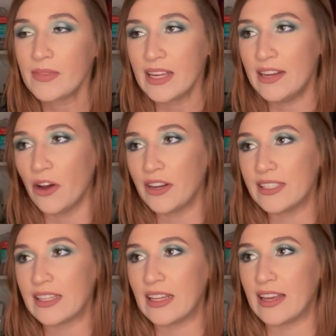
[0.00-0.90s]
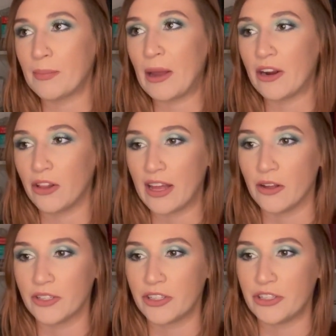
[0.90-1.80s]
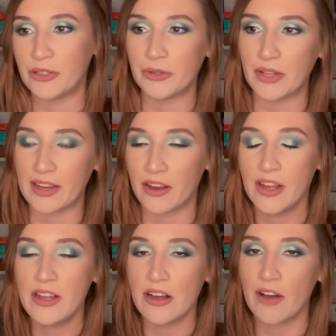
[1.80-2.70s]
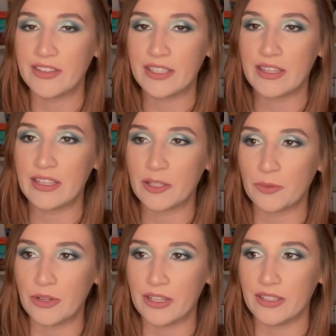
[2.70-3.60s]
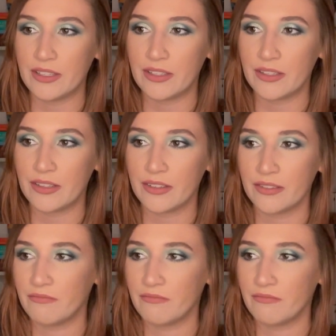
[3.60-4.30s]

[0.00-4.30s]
and honestly, like, parallels to, like, obviously this was,